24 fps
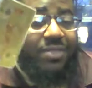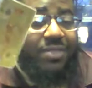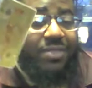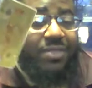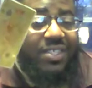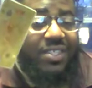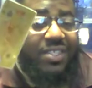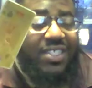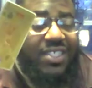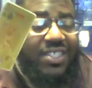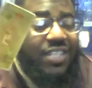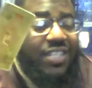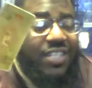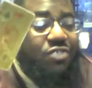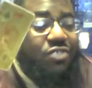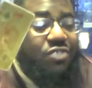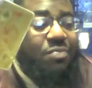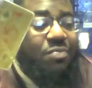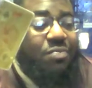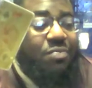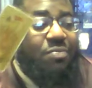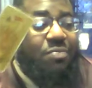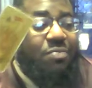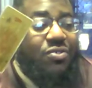This ain't your
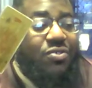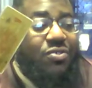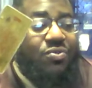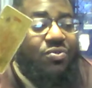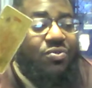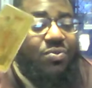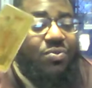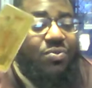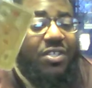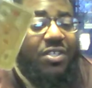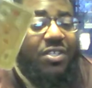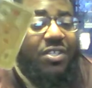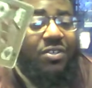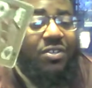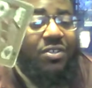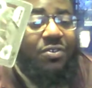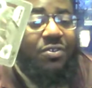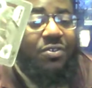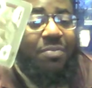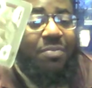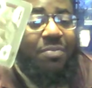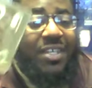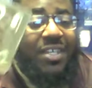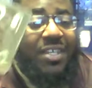purpose you're tweaking on
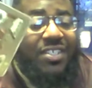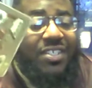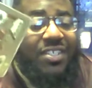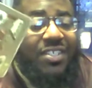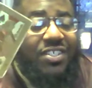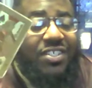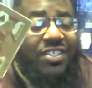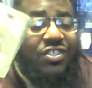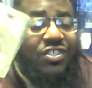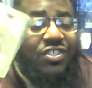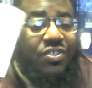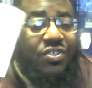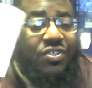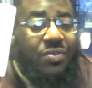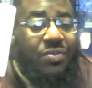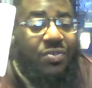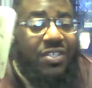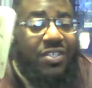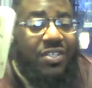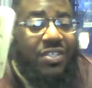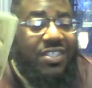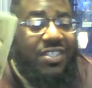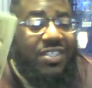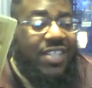or making decisions on.
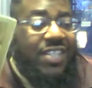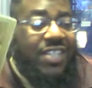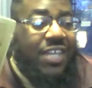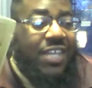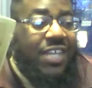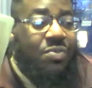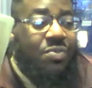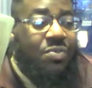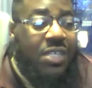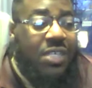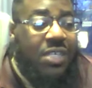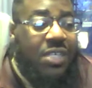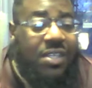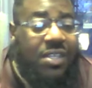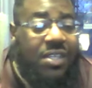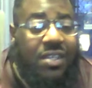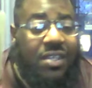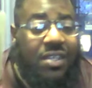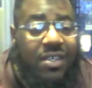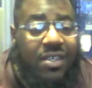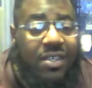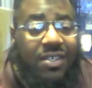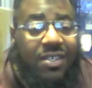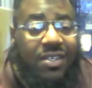This is how you eat.
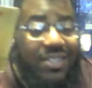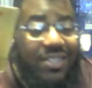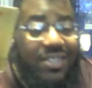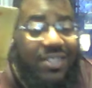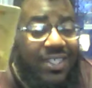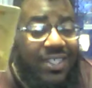This